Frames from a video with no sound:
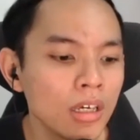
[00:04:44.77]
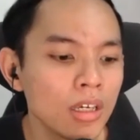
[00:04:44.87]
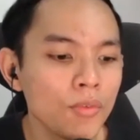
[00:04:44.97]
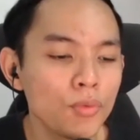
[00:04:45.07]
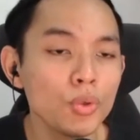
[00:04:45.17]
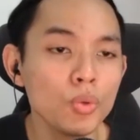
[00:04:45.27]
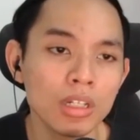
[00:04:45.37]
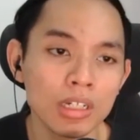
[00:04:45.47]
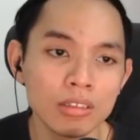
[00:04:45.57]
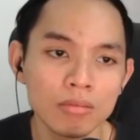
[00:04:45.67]
if you
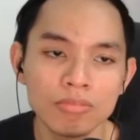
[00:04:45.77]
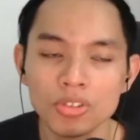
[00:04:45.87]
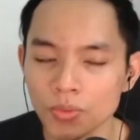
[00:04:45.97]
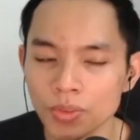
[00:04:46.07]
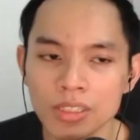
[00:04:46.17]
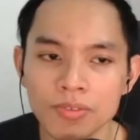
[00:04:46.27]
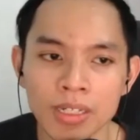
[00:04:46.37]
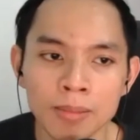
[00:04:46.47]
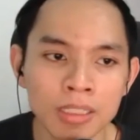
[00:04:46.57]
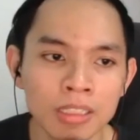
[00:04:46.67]
learn software
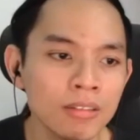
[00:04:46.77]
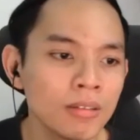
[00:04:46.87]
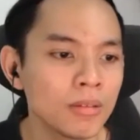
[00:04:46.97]
development,